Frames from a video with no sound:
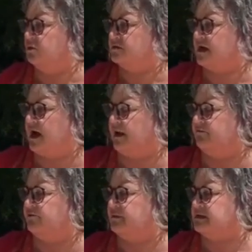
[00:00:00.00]
Ooh, it's hot
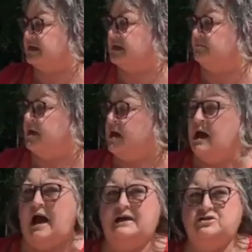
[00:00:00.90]
from the sun.
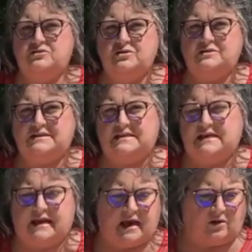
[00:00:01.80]
I do use a
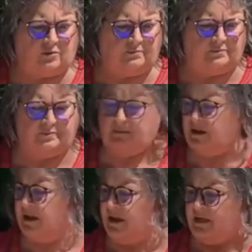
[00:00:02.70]
tea kettle.
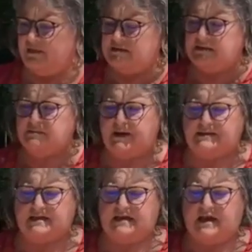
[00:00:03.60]
This is my
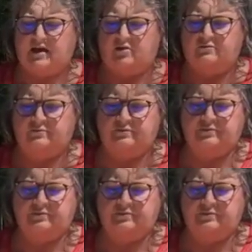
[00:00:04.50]
tea kettle.